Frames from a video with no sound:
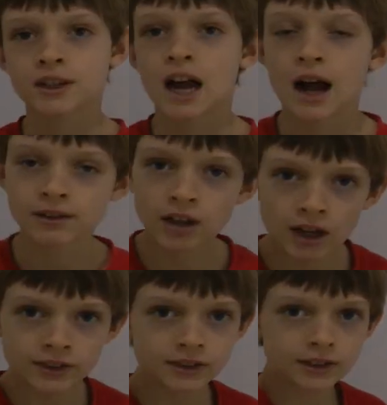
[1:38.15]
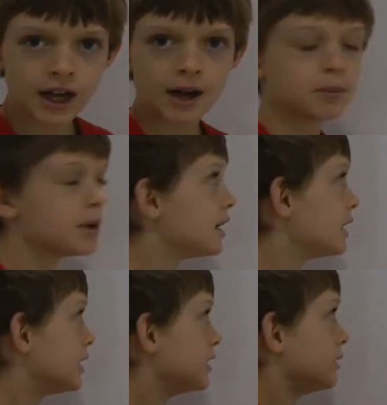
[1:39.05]
Now last step
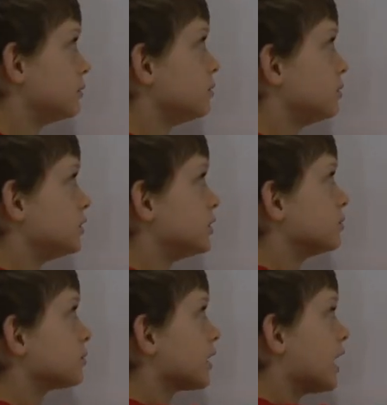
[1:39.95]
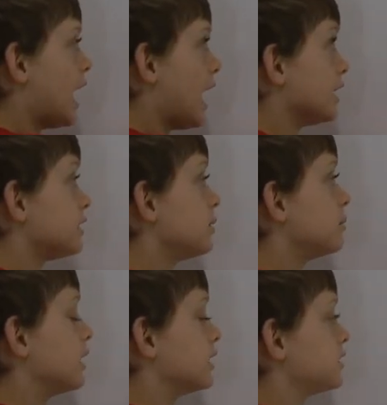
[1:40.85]
was 8
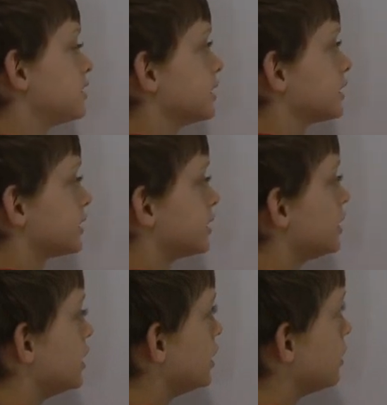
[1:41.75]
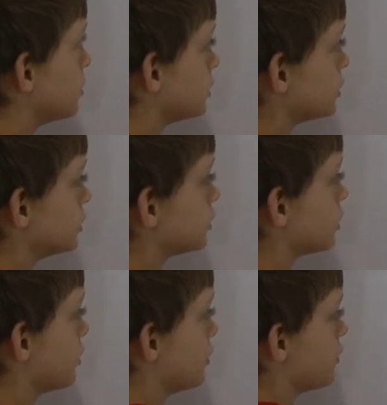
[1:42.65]
minus 6, which is
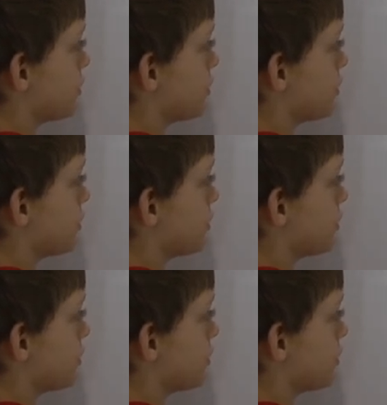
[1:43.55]
2.